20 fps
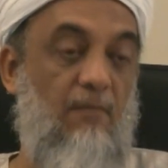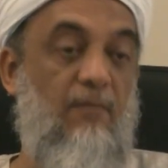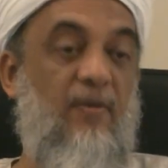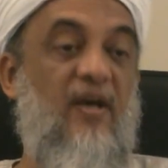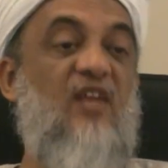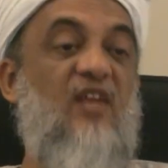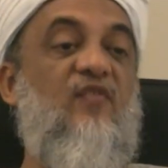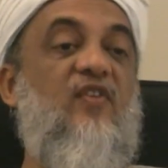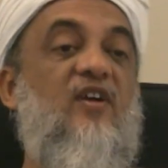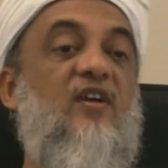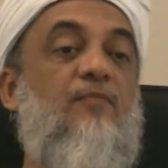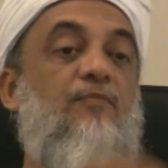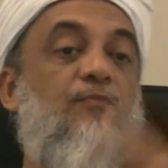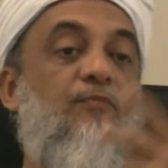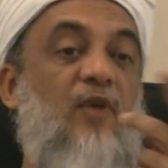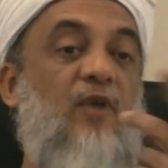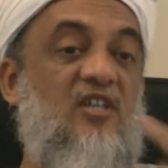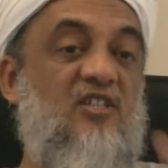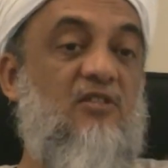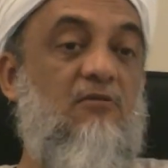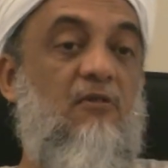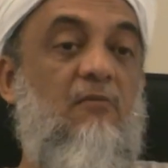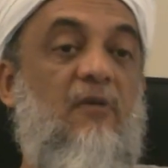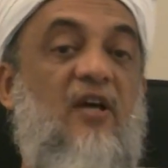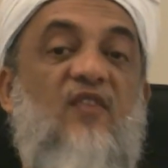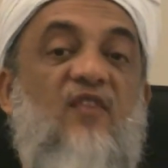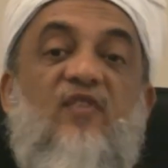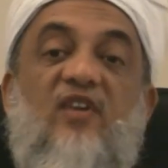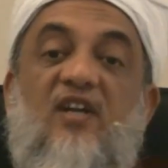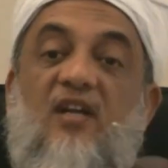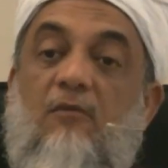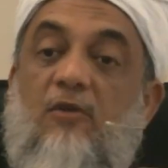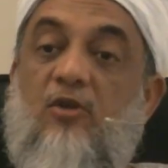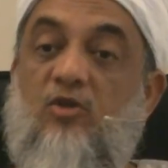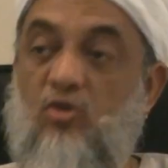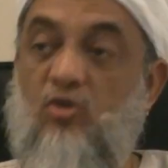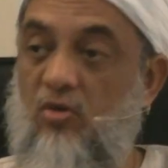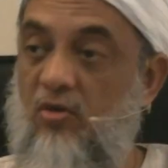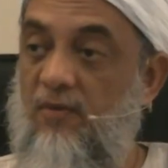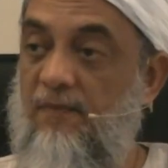Benefit, possible benefit
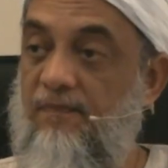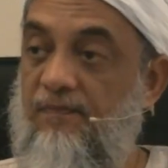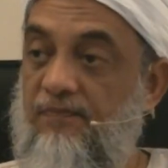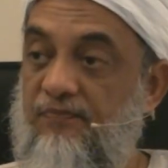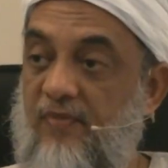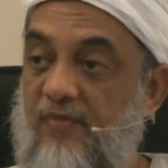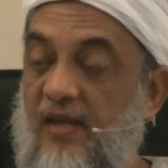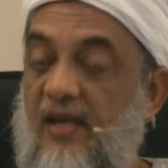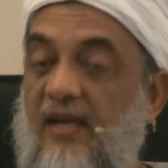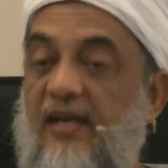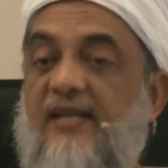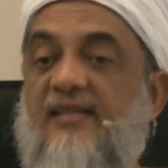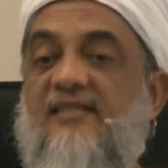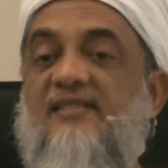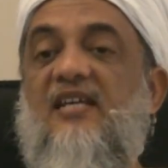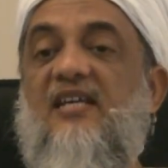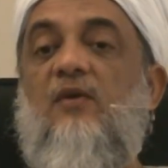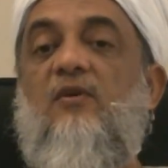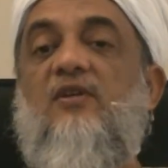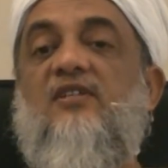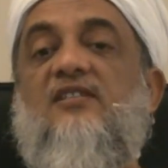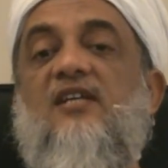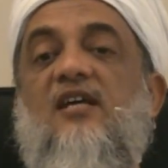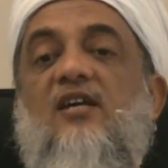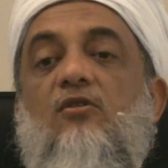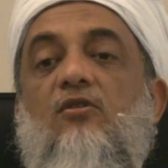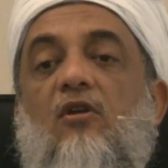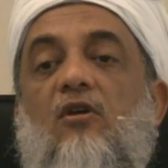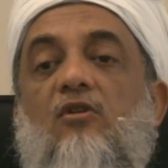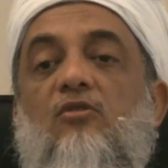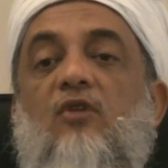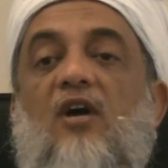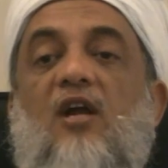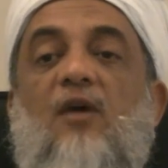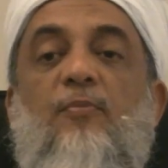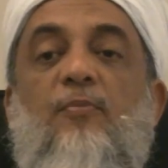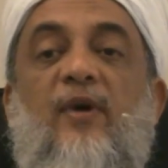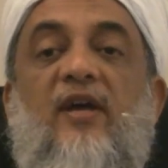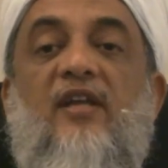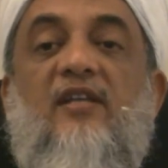number two is they will say, you know, you
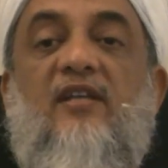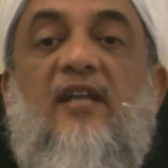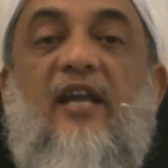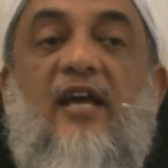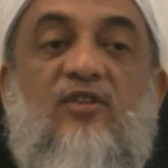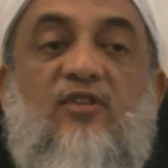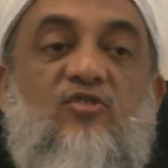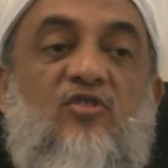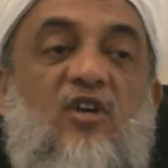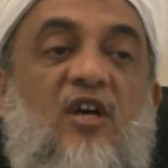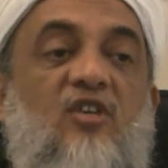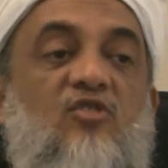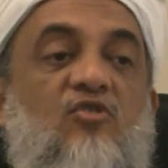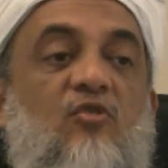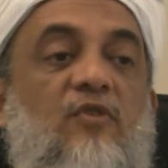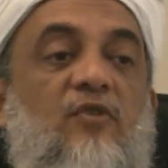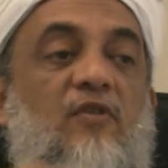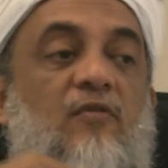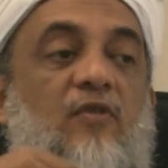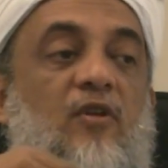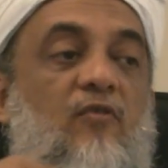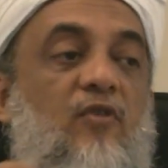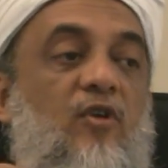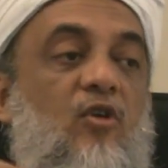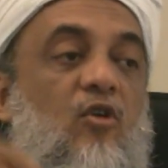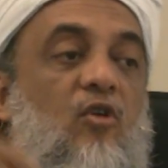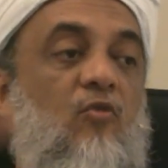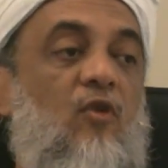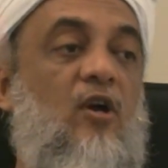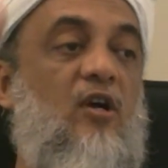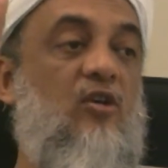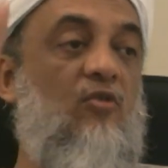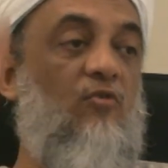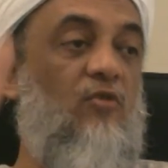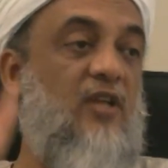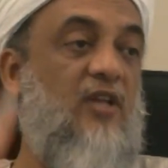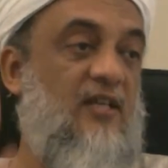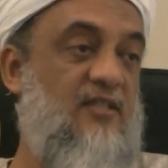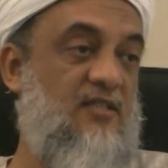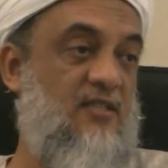are a pain in the neck. Sorry, so we will, we don't want you
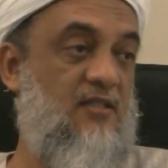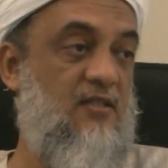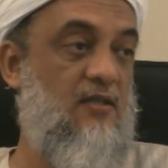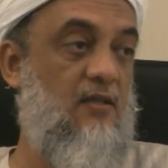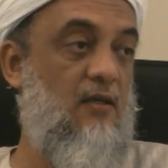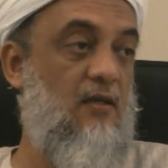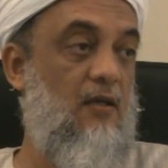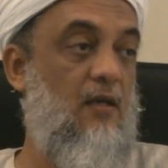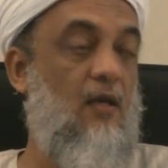with us.